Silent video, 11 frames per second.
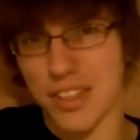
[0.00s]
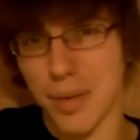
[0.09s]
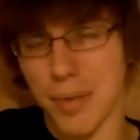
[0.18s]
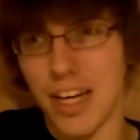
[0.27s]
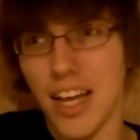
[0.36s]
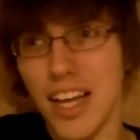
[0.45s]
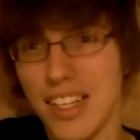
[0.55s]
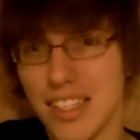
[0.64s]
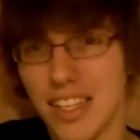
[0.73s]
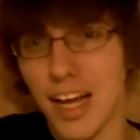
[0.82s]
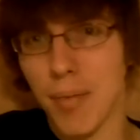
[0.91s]
I mean,
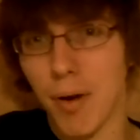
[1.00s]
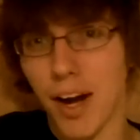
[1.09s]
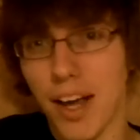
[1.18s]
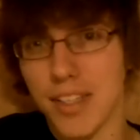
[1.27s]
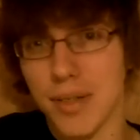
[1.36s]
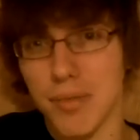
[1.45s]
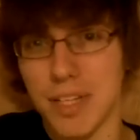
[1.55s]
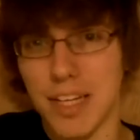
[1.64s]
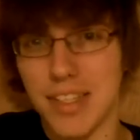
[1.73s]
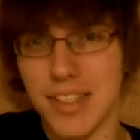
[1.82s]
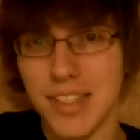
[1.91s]
Sniper has some
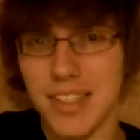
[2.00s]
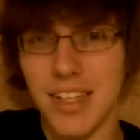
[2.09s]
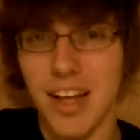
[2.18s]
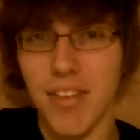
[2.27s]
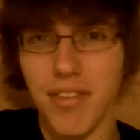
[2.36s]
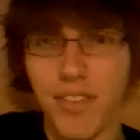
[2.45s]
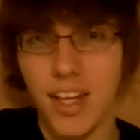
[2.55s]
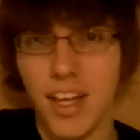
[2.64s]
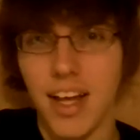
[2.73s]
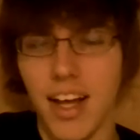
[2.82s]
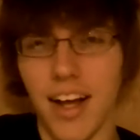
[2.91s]
decent stuff,
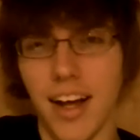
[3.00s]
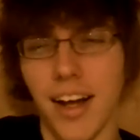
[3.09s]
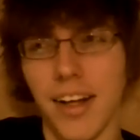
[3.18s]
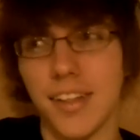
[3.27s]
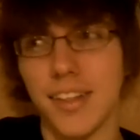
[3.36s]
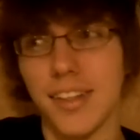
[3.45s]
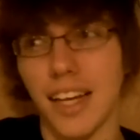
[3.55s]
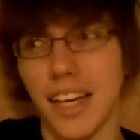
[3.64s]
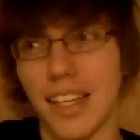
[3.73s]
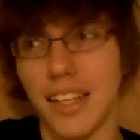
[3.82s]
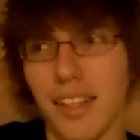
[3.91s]

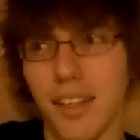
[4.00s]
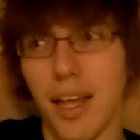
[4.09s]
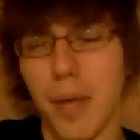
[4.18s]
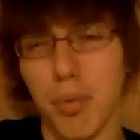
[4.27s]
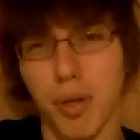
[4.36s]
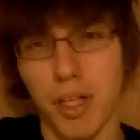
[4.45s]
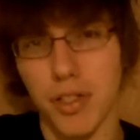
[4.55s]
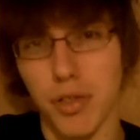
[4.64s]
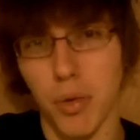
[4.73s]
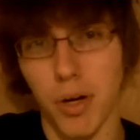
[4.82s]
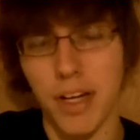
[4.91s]
like hit plus
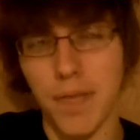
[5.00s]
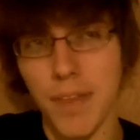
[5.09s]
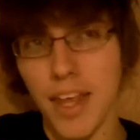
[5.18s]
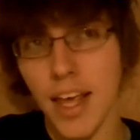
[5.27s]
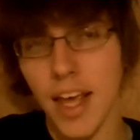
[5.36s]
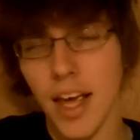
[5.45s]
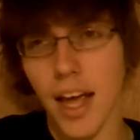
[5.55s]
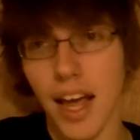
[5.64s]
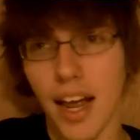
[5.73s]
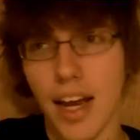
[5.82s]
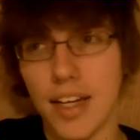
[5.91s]
20,
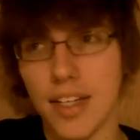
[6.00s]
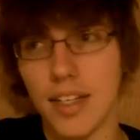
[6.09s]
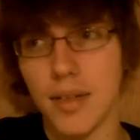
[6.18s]
and,